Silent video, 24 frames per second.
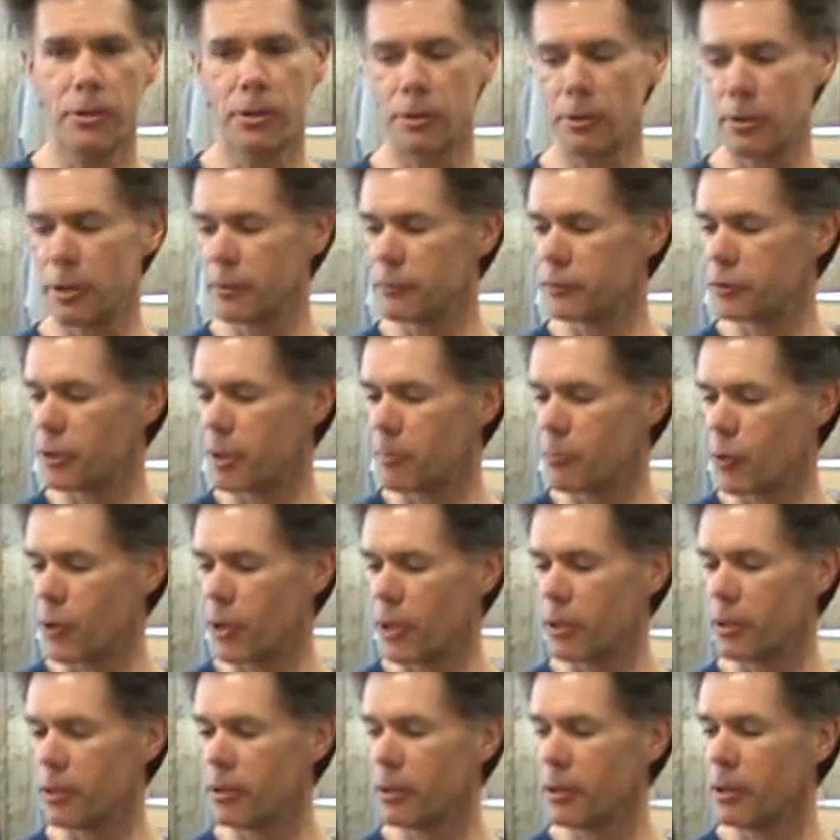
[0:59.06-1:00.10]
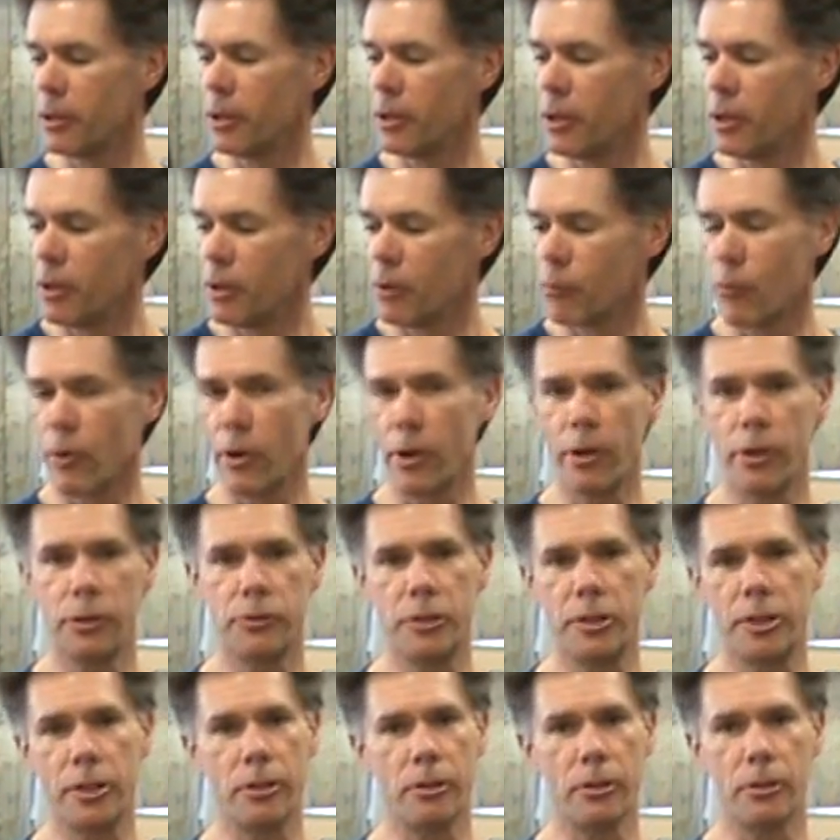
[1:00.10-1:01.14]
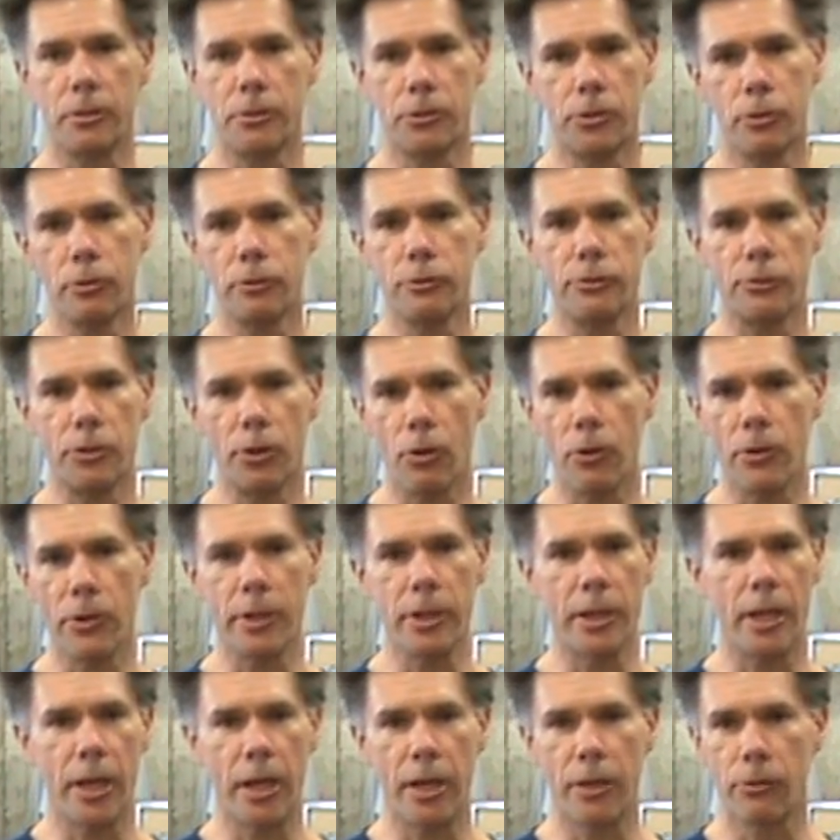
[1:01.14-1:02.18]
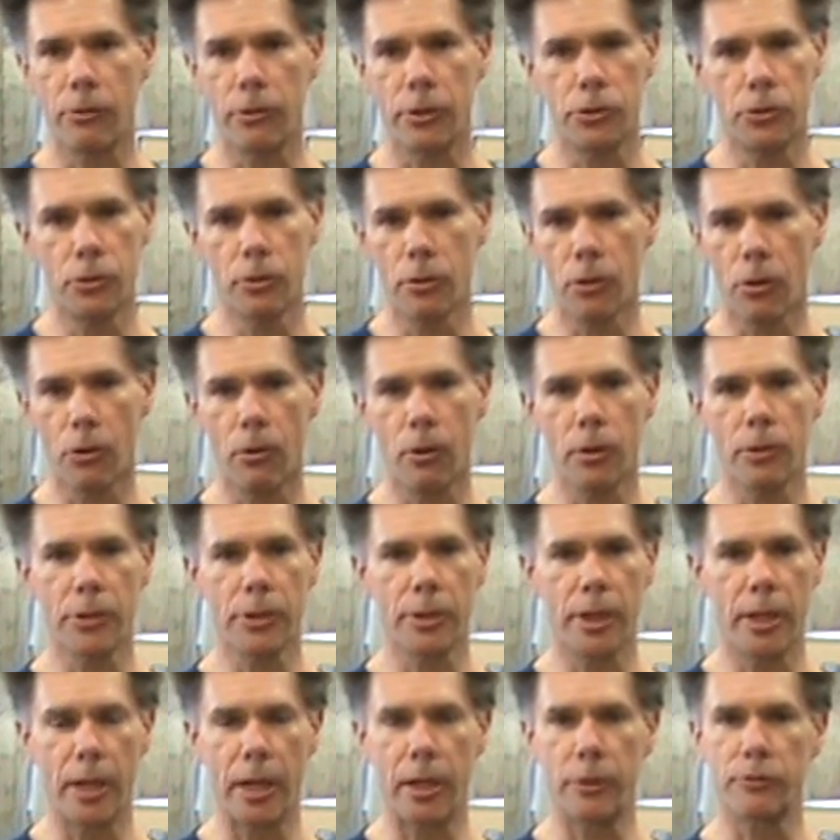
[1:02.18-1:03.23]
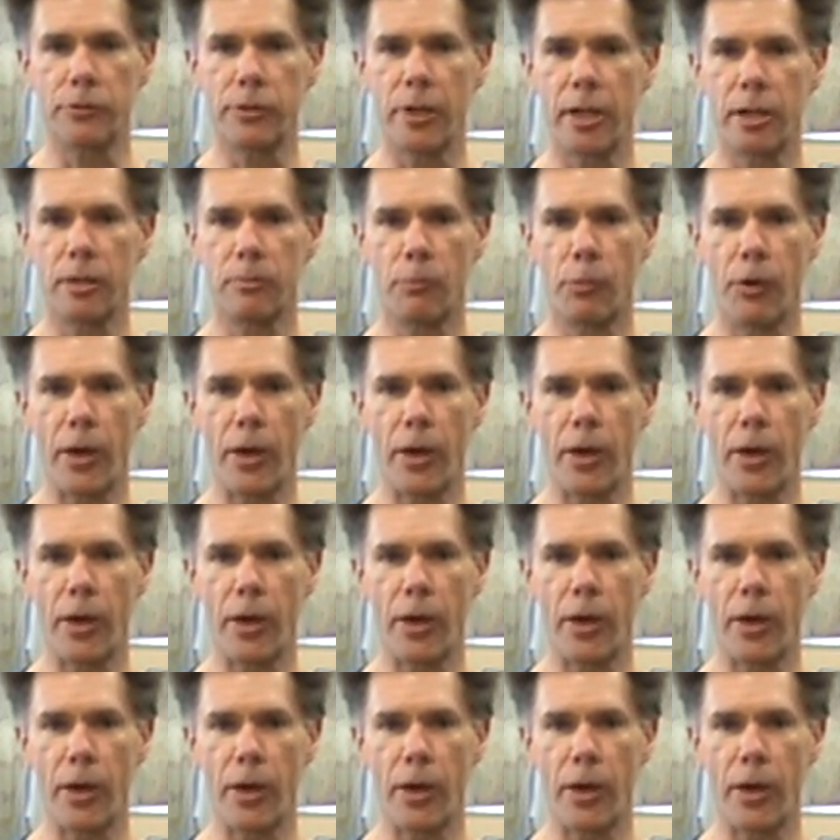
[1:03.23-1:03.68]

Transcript: and live somewhere where it's either too snowy and or too cold to get outside and